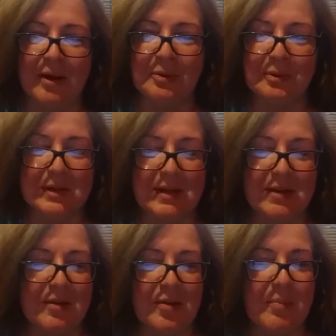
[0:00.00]

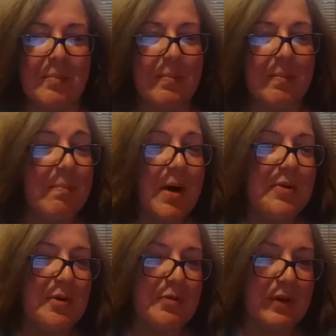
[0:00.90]
elderly
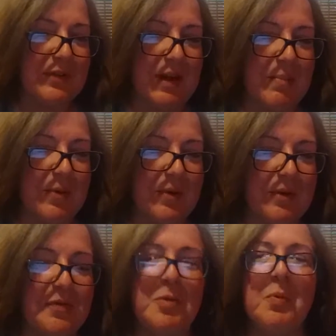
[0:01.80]
mother, for example.
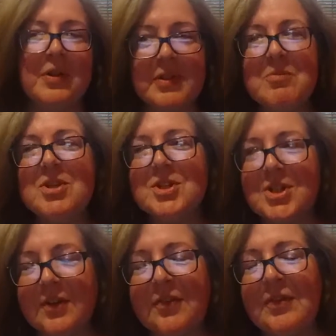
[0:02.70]
If you want them to
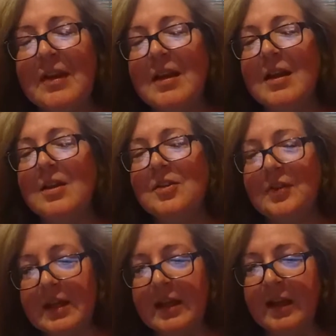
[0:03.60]
just
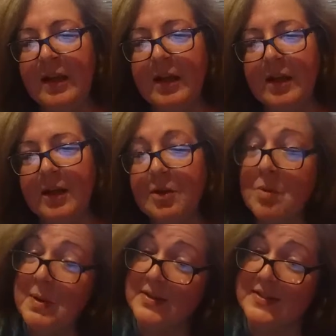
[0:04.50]
see
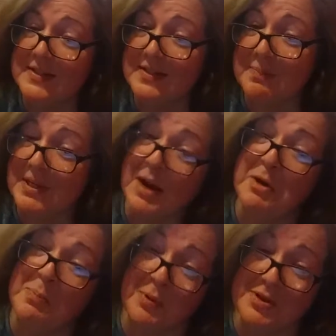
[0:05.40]
your business, but not
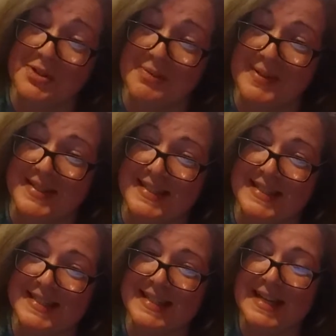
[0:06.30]
your personal
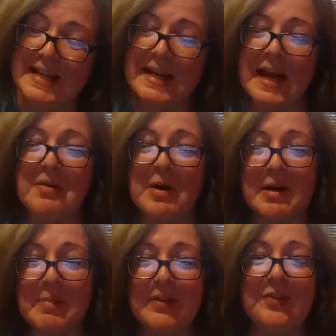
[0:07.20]
business, I'd
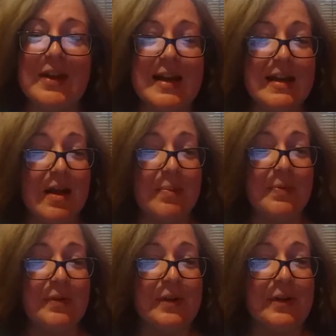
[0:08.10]
recommend setting up